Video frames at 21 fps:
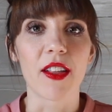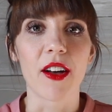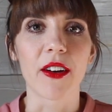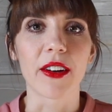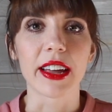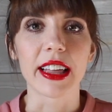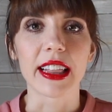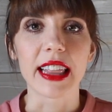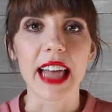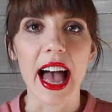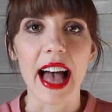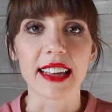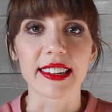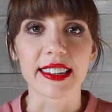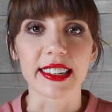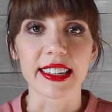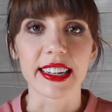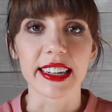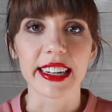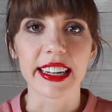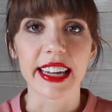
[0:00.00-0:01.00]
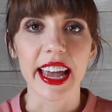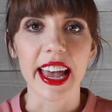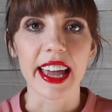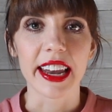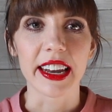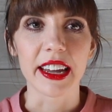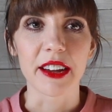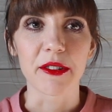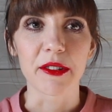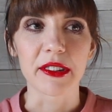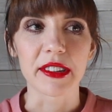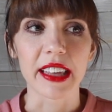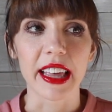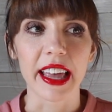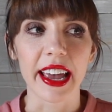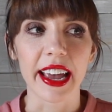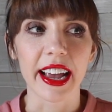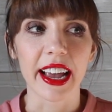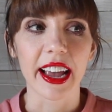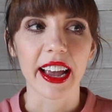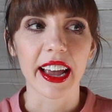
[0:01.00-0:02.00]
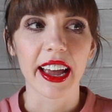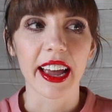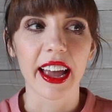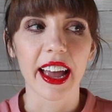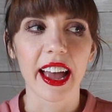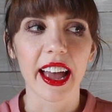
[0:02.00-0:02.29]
long it lasted, and it was like